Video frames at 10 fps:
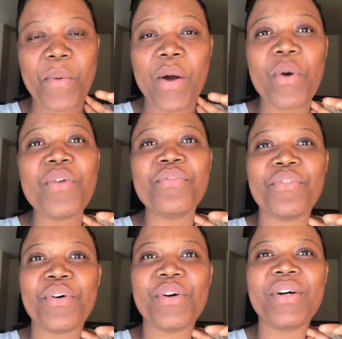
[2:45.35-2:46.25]
we are going
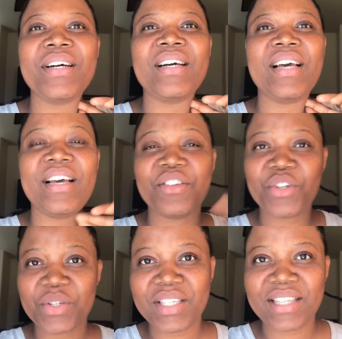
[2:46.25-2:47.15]
for a uh,
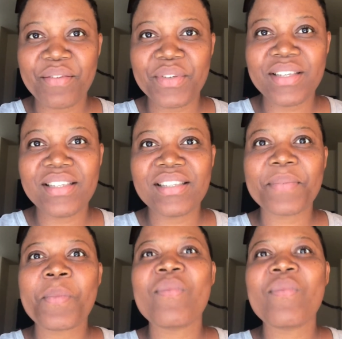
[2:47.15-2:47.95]
church service